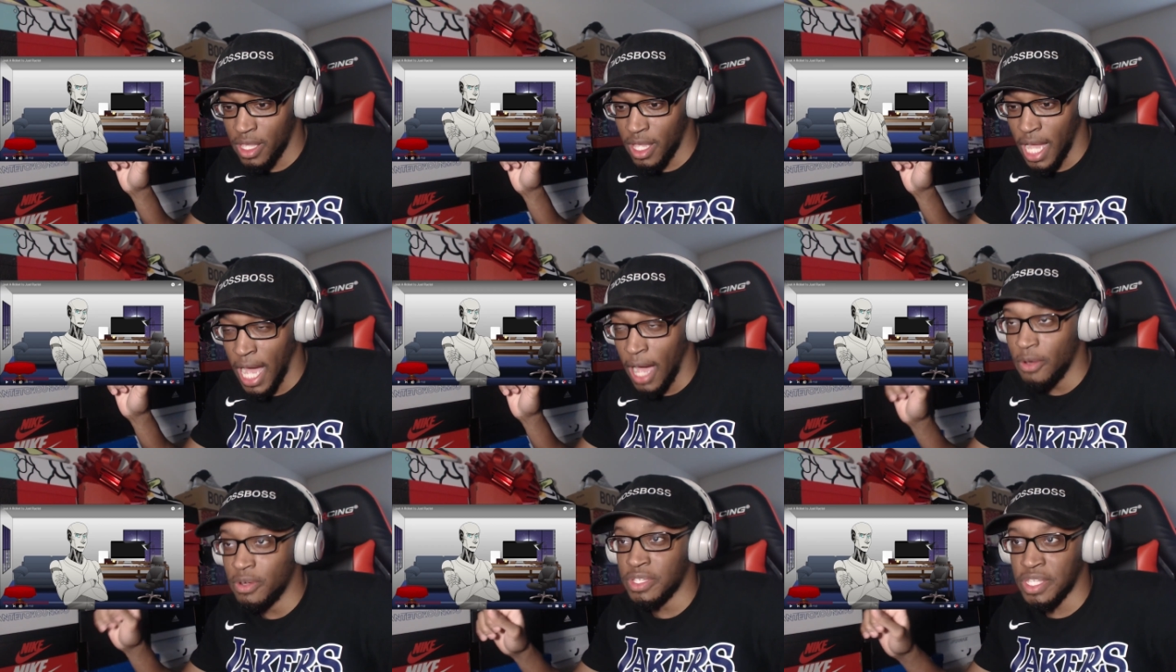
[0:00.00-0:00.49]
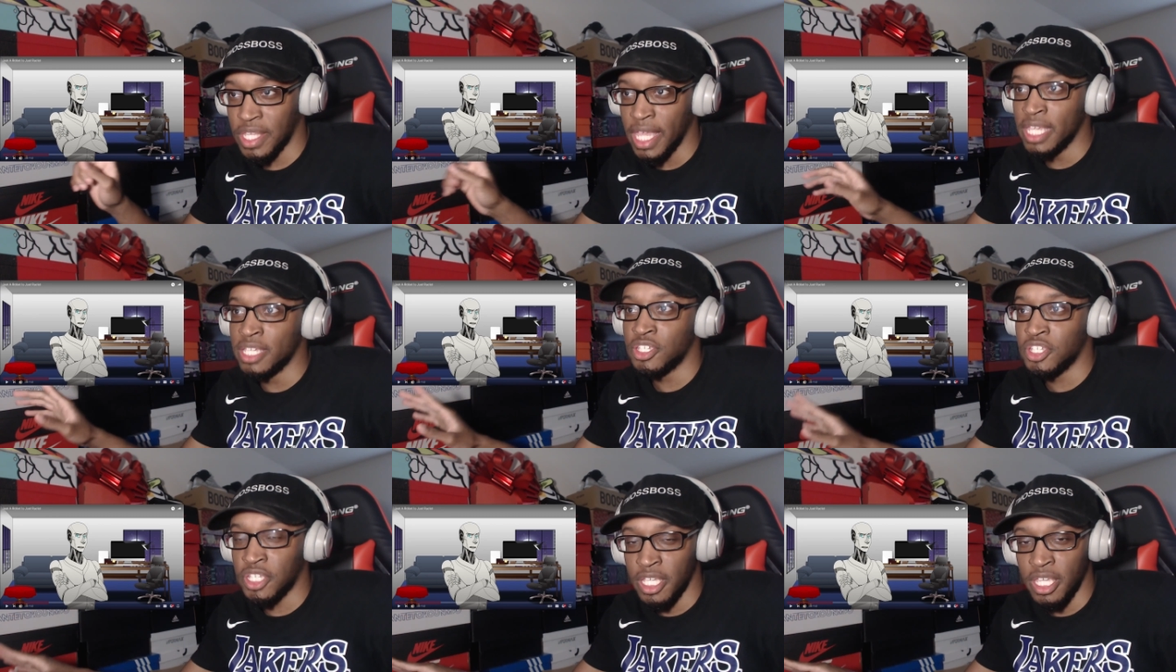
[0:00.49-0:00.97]
I was
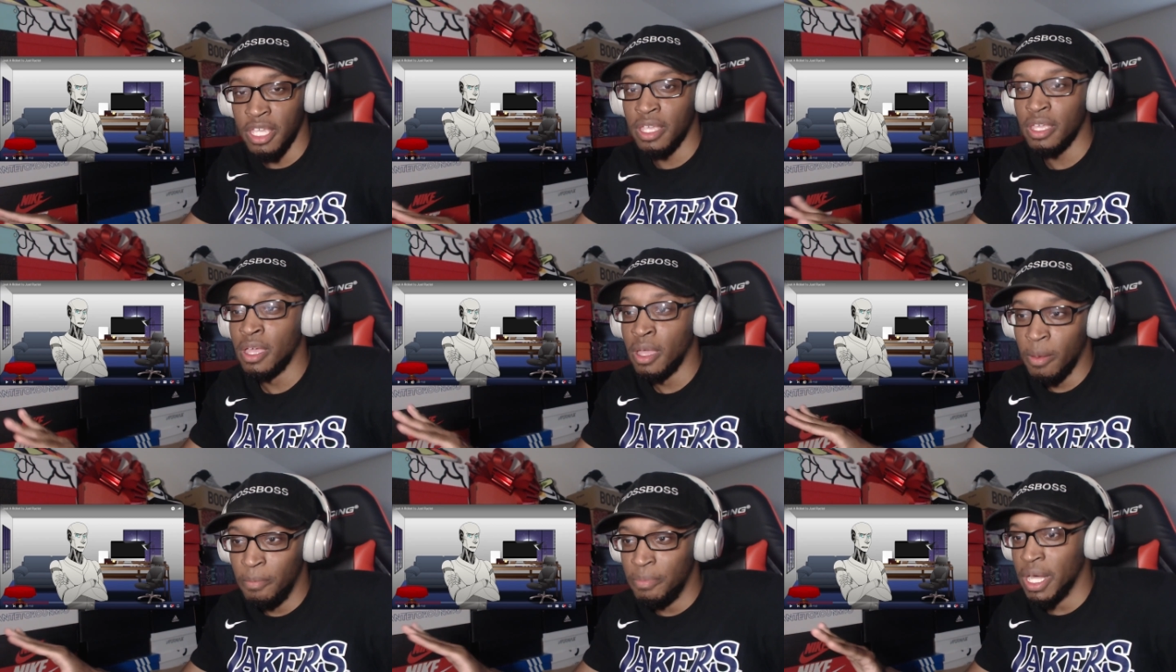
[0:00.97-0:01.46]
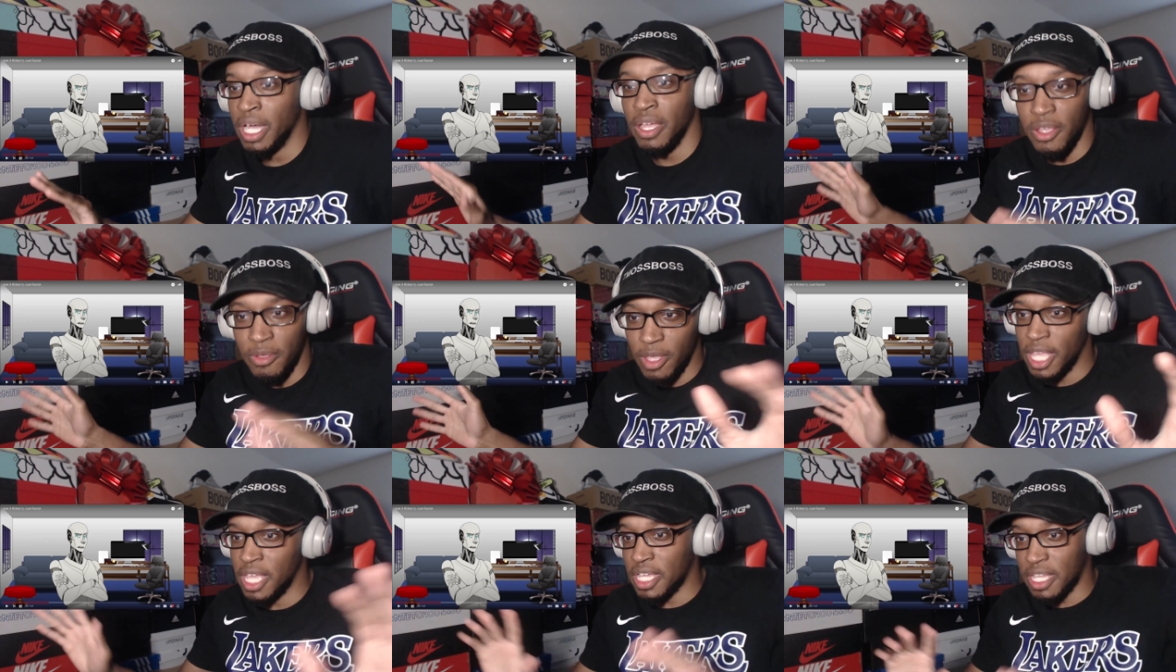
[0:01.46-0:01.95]
saying she, but
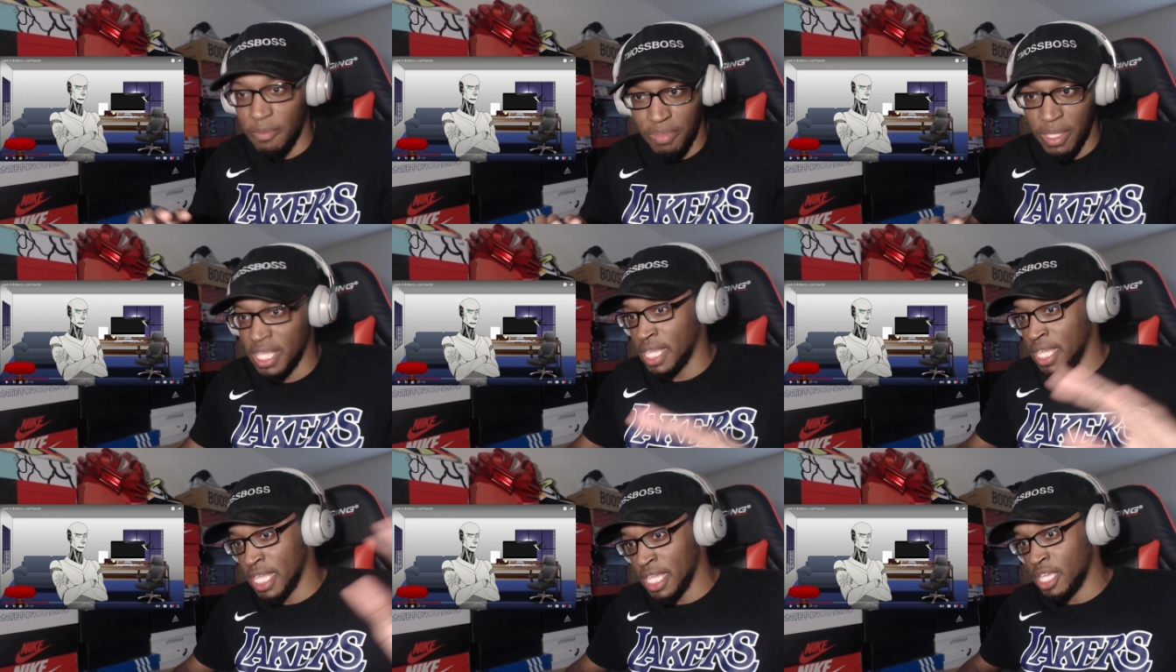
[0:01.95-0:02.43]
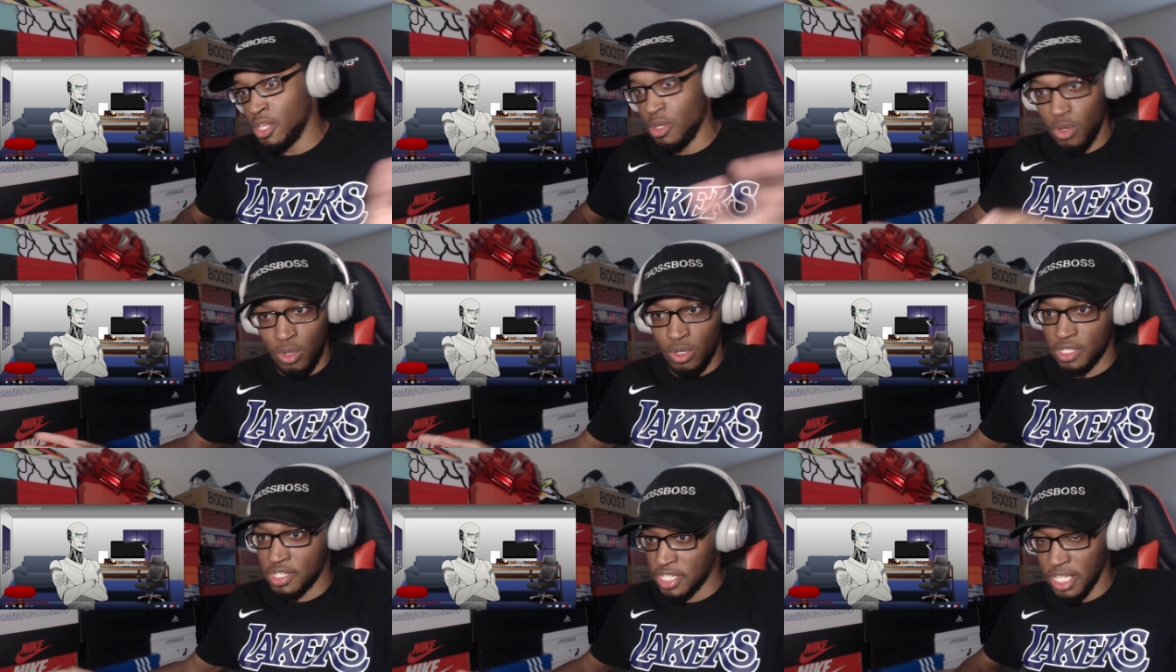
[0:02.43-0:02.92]
it could be he
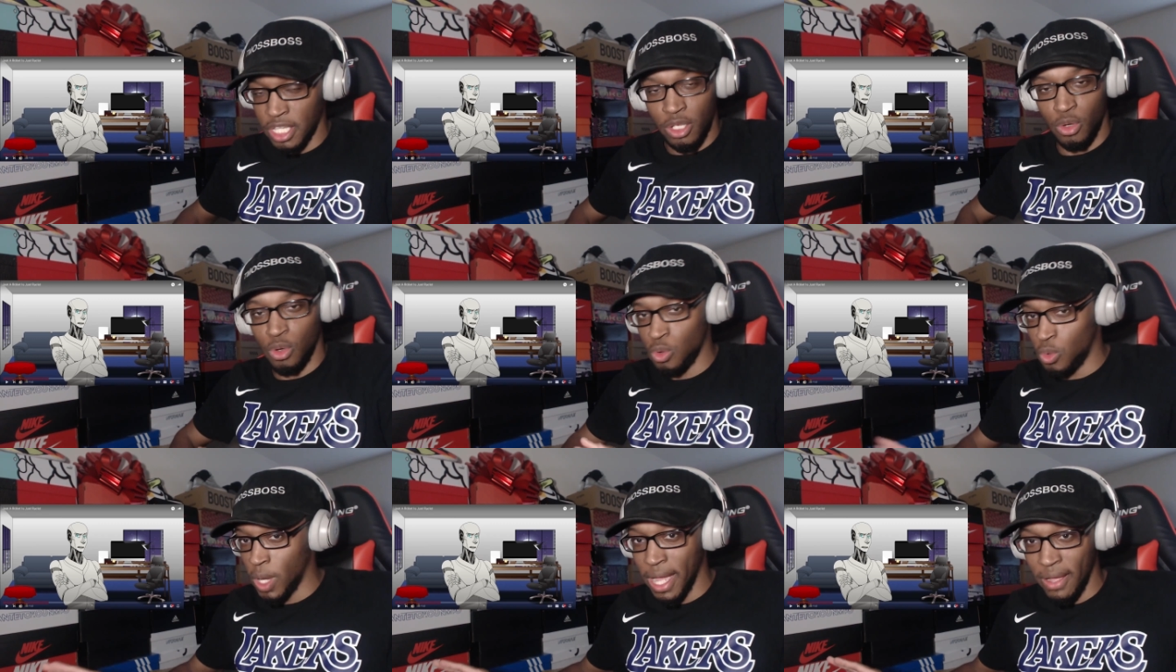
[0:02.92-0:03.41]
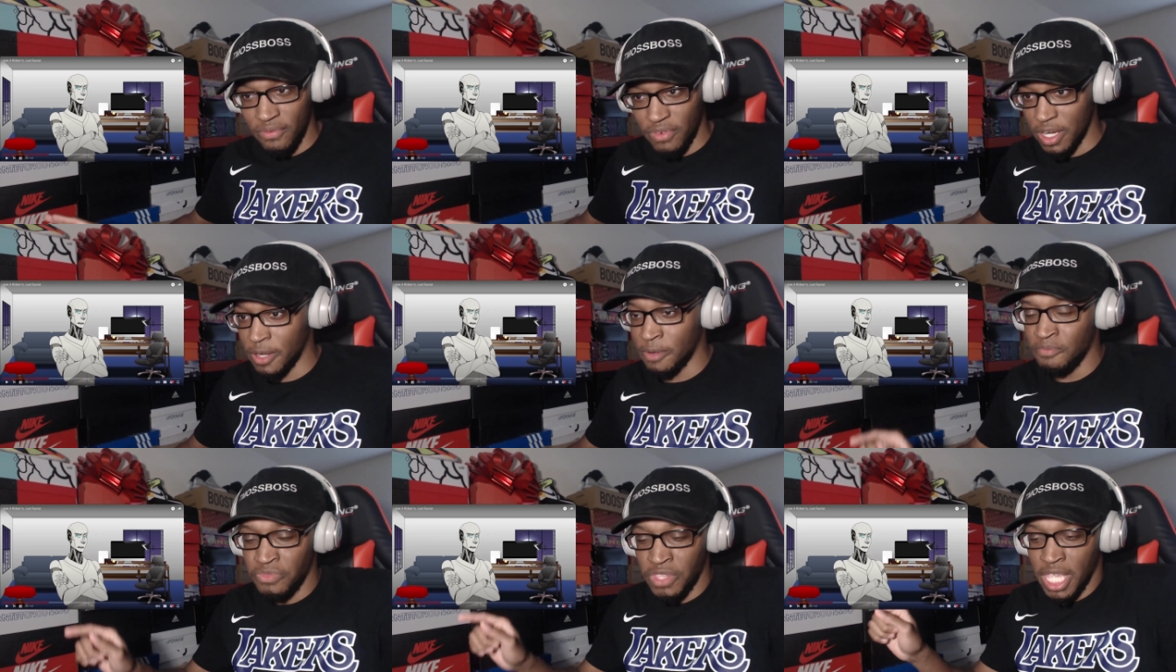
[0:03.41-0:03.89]
or she,
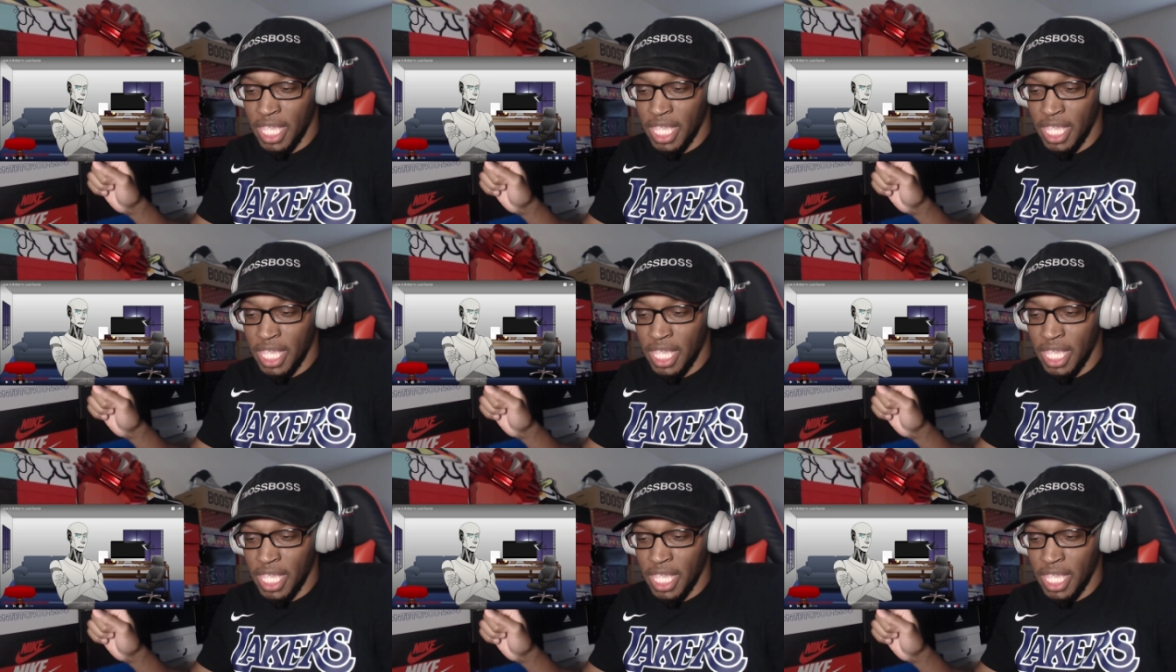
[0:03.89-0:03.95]
whoever.